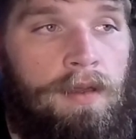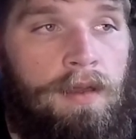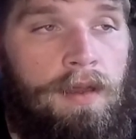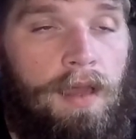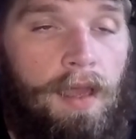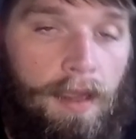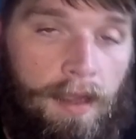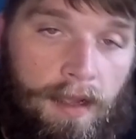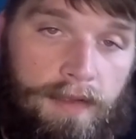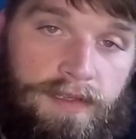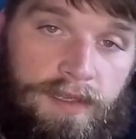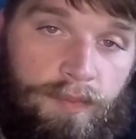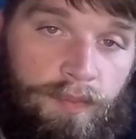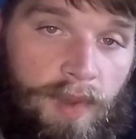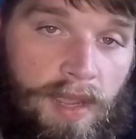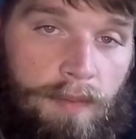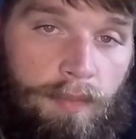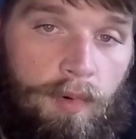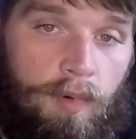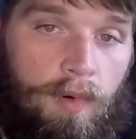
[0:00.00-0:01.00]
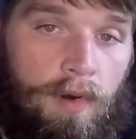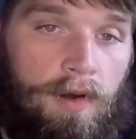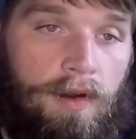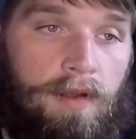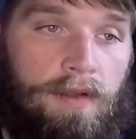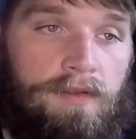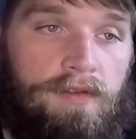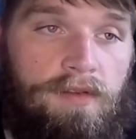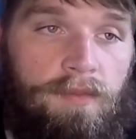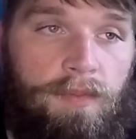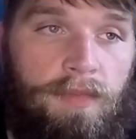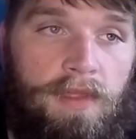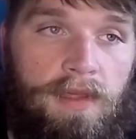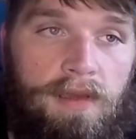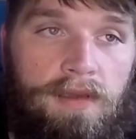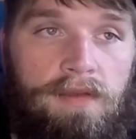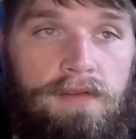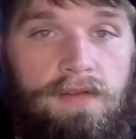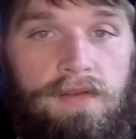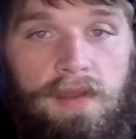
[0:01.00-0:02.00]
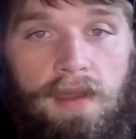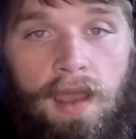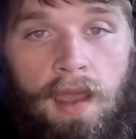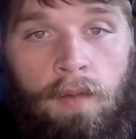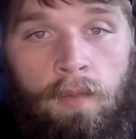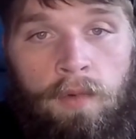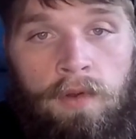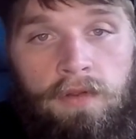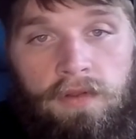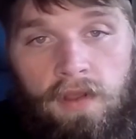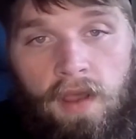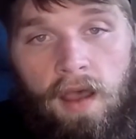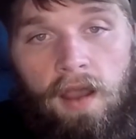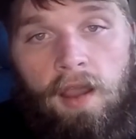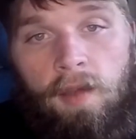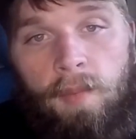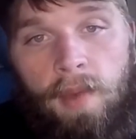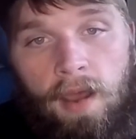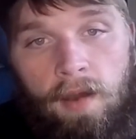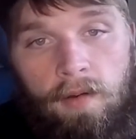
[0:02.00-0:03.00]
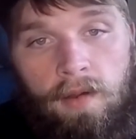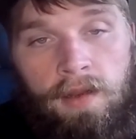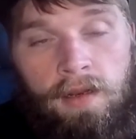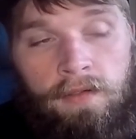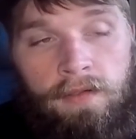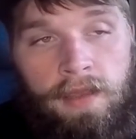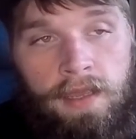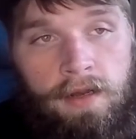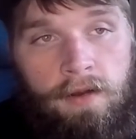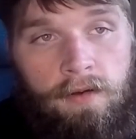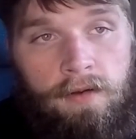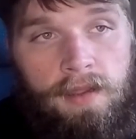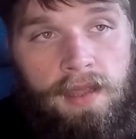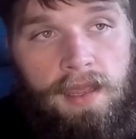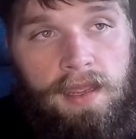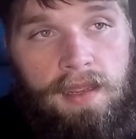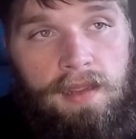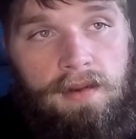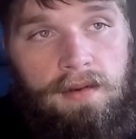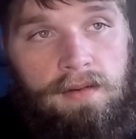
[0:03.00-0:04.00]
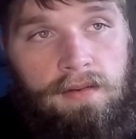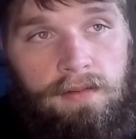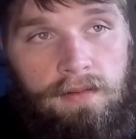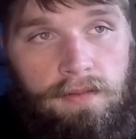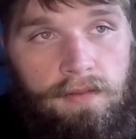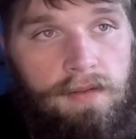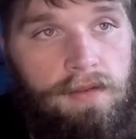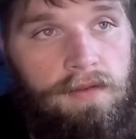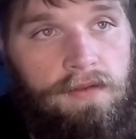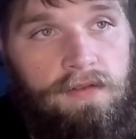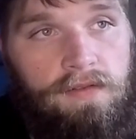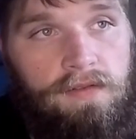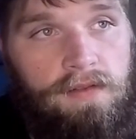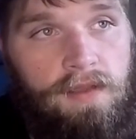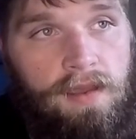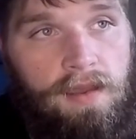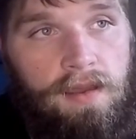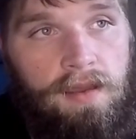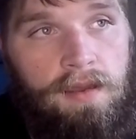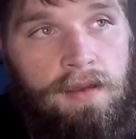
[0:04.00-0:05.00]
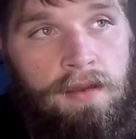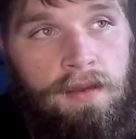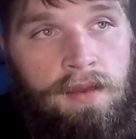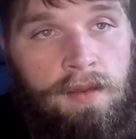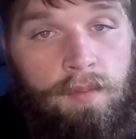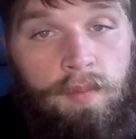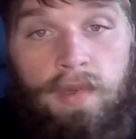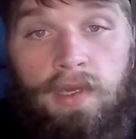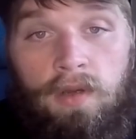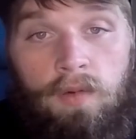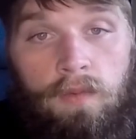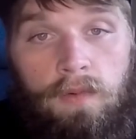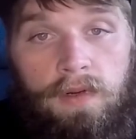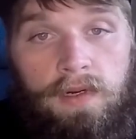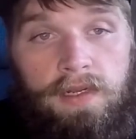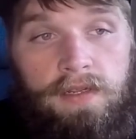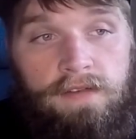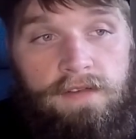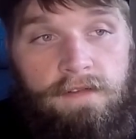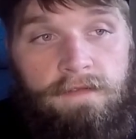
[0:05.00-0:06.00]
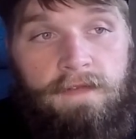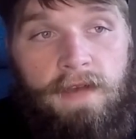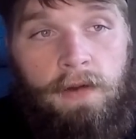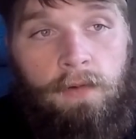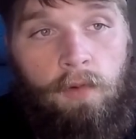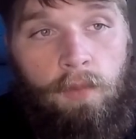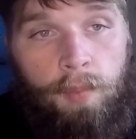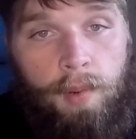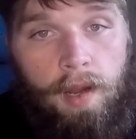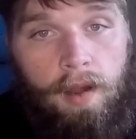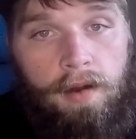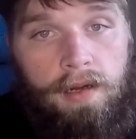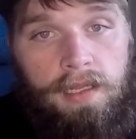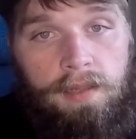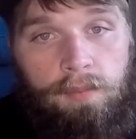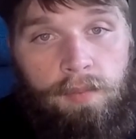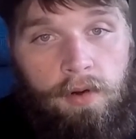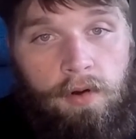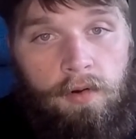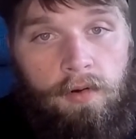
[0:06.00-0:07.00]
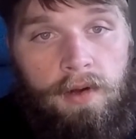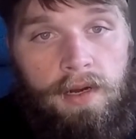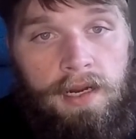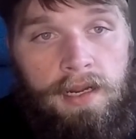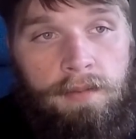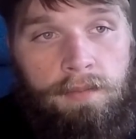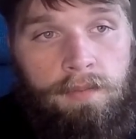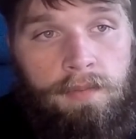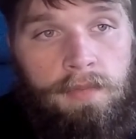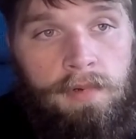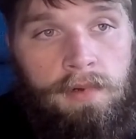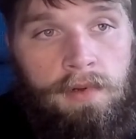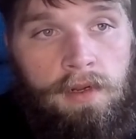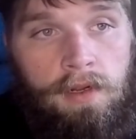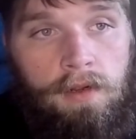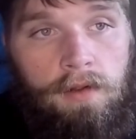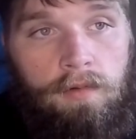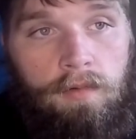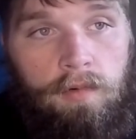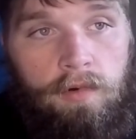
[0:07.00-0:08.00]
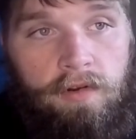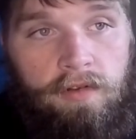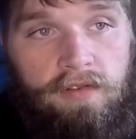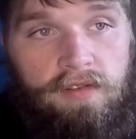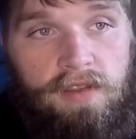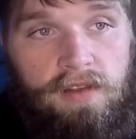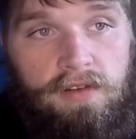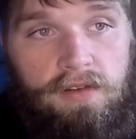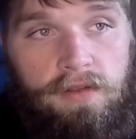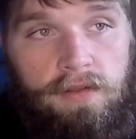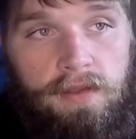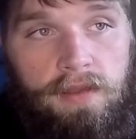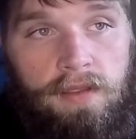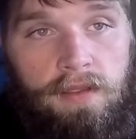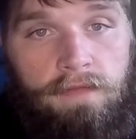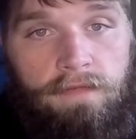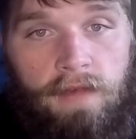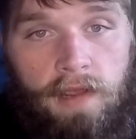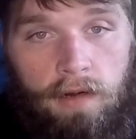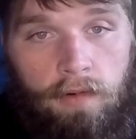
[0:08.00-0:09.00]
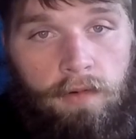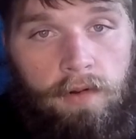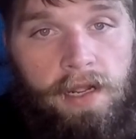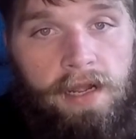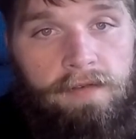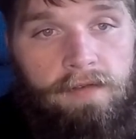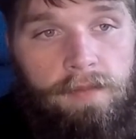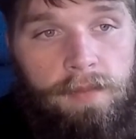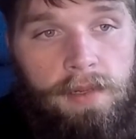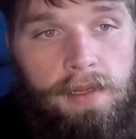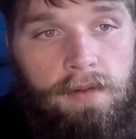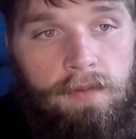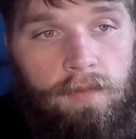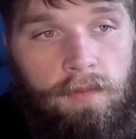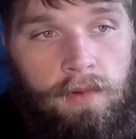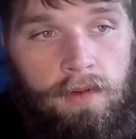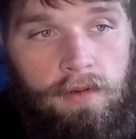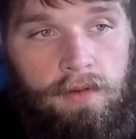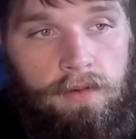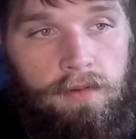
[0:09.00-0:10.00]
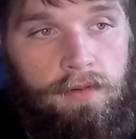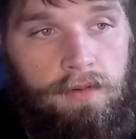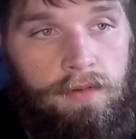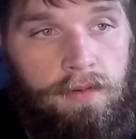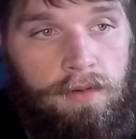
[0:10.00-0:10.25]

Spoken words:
I got some paperwork on some things that I will talk about at a later date. This big one is a federal bonding program, where essentially the federal government will